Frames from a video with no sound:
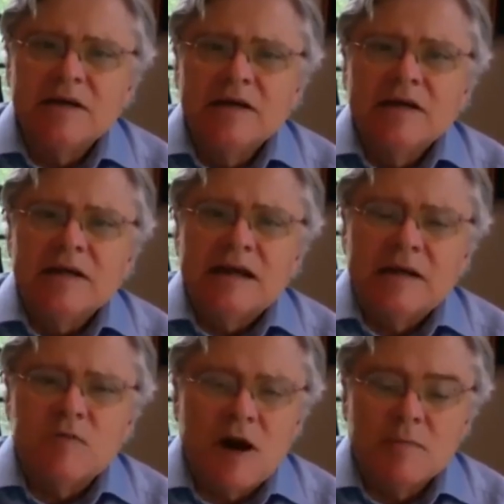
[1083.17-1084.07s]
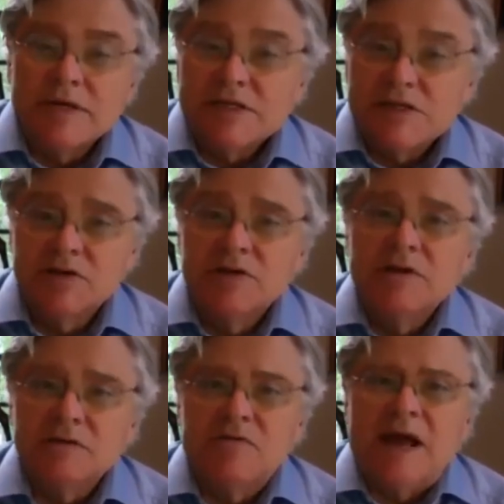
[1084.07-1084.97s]
that it probably mm -hmm. should
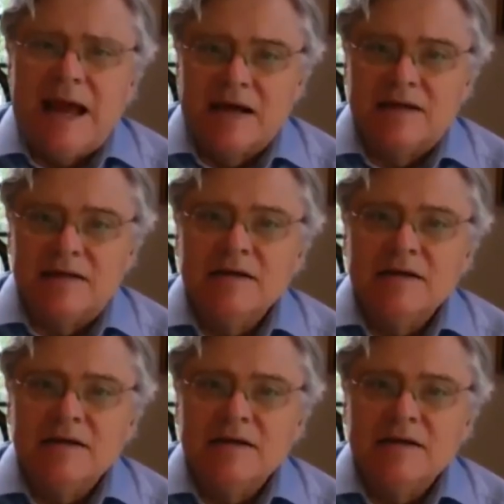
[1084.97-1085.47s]
have had,